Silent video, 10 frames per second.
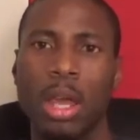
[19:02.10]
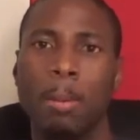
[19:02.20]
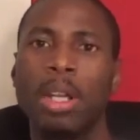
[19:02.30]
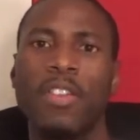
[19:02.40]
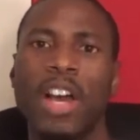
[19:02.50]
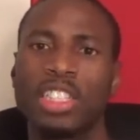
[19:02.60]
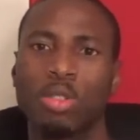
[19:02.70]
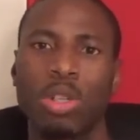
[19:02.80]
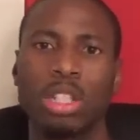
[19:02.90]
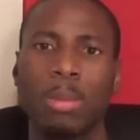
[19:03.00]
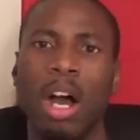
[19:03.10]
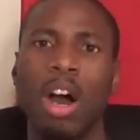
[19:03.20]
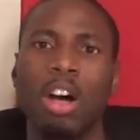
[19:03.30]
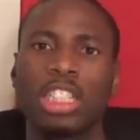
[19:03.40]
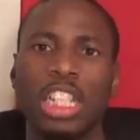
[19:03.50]
But if I surrender my
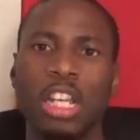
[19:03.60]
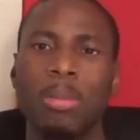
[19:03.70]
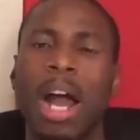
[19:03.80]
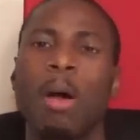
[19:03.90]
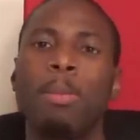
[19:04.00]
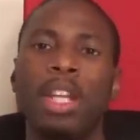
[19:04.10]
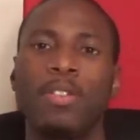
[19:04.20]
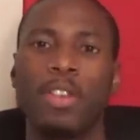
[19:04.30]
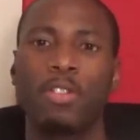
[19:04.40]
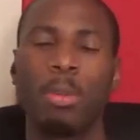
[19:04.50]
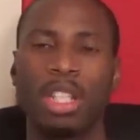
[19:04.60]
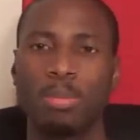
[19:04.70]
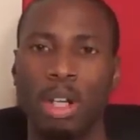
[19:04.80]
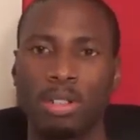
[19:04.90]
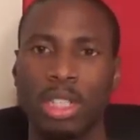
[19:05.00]
all to him, I'll benefit from his
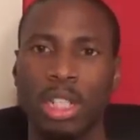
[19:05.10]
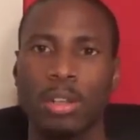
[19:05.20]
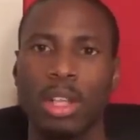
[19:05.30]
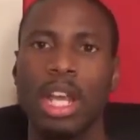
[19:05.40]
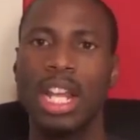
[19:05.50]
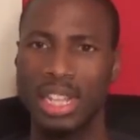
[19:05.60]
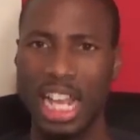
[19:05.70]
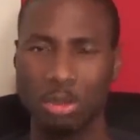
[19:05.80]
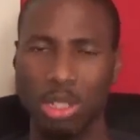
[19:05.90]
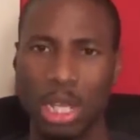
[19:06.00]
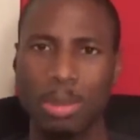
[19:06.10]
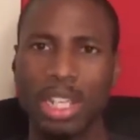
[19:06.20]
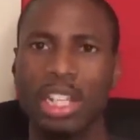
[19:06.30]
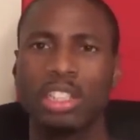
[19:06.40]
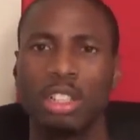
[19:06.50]
mercy. That's where they
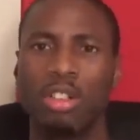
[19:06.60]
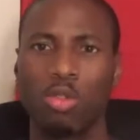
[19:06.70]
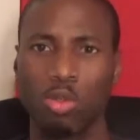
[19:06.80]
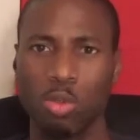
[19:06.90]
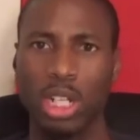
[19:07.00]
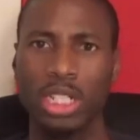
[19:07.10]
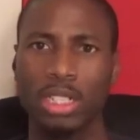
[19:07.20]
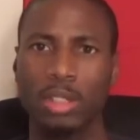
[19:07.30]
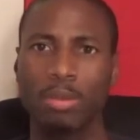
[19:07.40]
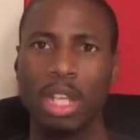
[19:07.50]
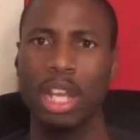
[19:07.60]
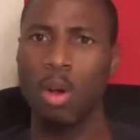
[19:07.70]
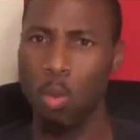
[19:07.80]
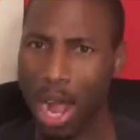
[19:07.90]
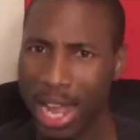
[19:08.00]
begin to reason.
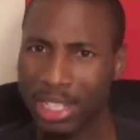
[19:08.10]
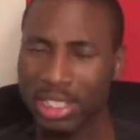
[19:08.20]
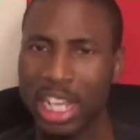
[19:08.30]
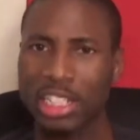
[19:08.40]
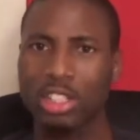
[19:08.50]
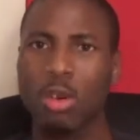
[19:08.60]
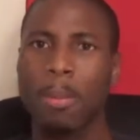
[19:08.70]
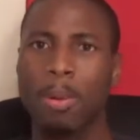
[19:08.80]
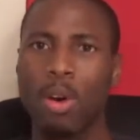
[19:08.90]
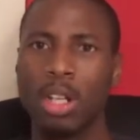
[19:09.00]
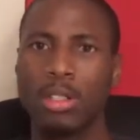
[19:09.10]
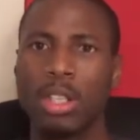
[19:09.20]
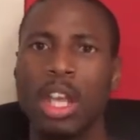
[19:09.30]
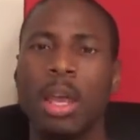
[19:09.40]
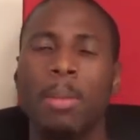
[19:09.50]
Why is that so important?
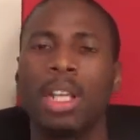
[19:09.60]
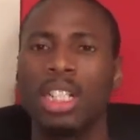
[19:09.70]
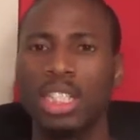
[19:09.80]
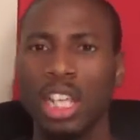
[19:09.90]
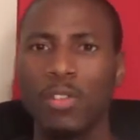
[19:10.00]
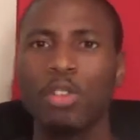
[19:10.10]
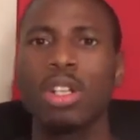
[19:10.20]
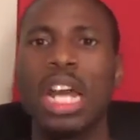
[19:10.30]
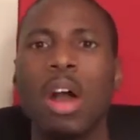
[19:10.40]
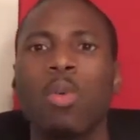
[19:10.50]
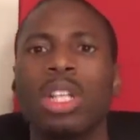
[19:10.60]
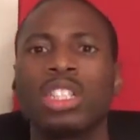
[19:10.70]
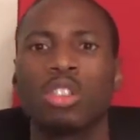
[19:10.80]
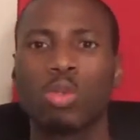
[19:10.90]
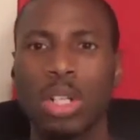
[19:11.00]
Because if you're not willing
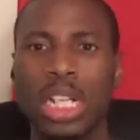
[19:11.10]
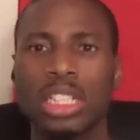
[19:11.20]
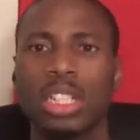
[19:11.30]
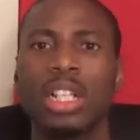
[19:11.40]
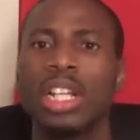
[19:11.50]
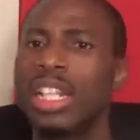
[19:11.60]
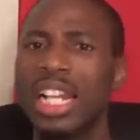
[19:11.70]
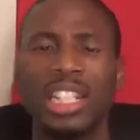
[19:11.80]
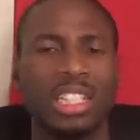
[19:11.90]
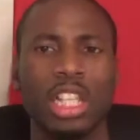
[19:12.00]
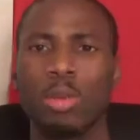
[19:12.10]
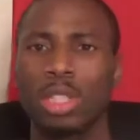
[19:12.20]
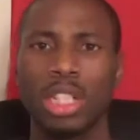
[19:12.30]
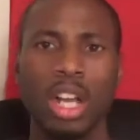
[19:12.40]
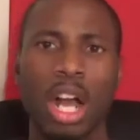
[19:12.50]
to reason, not necessarily with
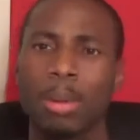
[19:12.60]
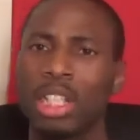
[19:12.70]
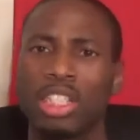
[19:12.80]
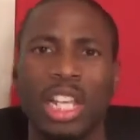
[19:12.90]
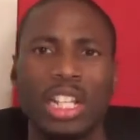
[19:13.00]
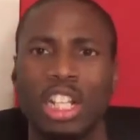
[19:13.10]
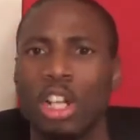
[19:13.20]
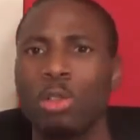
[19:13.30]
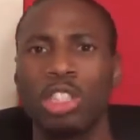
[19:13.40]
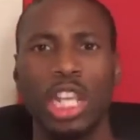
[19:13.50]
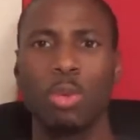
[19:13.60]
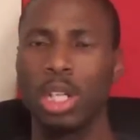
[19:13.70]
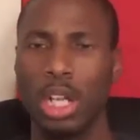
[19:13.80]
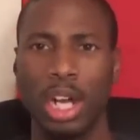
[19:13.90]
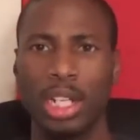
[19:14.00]
the God, because you can't negotiate
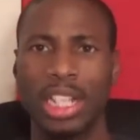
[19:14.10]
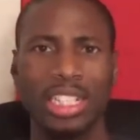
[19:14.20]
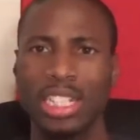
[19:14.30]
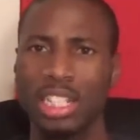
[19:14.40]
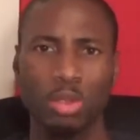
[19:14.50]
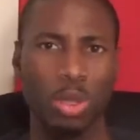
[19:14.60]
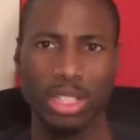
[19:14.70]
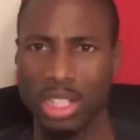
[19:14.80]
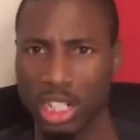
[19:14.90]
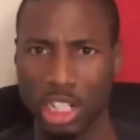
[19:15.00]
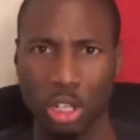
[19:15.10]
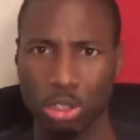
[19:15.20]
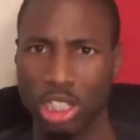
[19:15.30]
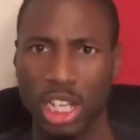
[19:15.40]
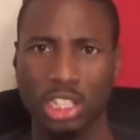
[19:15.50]
with God. That's this wasn't a
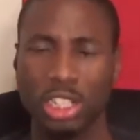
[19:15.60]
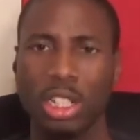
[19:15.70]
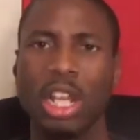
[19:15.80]
negotiation,